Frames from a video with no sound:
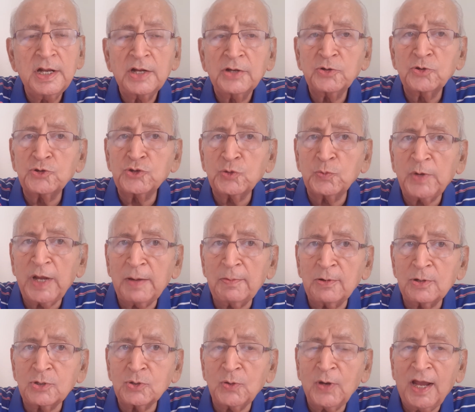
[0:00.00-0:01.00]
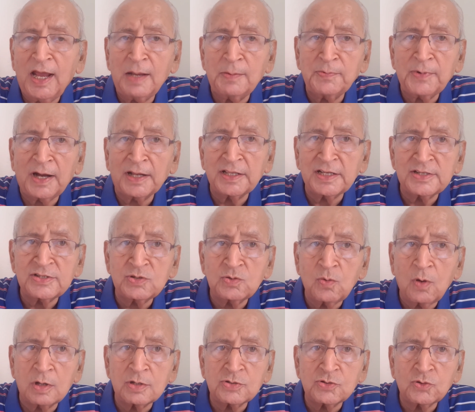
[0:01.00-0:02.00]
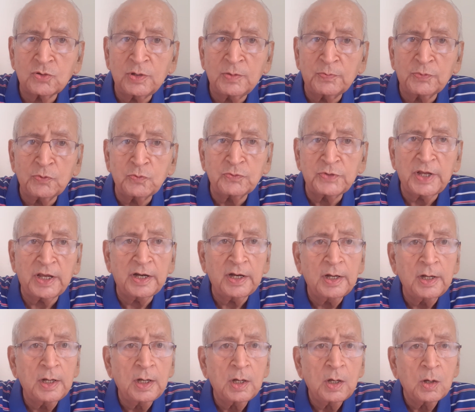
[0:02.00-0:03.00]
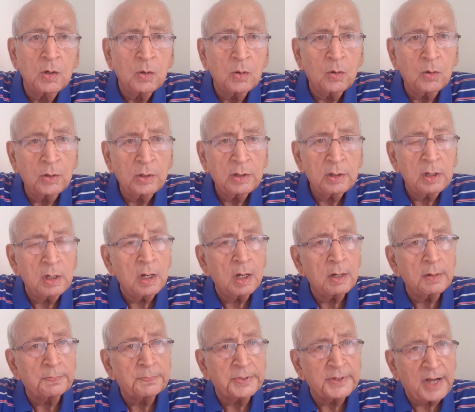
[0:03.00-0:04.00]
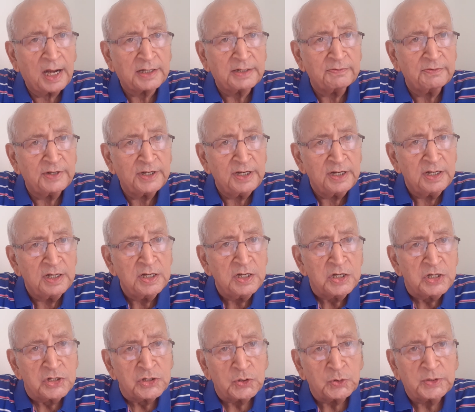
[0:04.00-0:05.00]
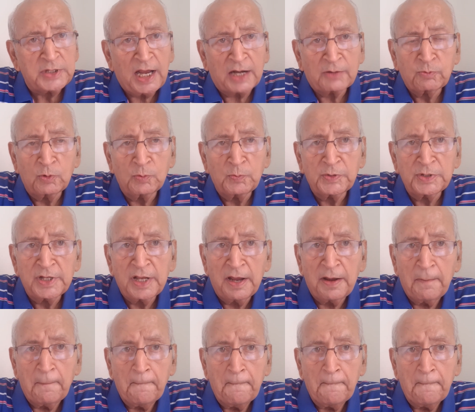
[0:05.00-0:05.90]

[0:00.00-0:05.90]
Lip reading: You should be able to help others to also improve their own productivity. So that will be there.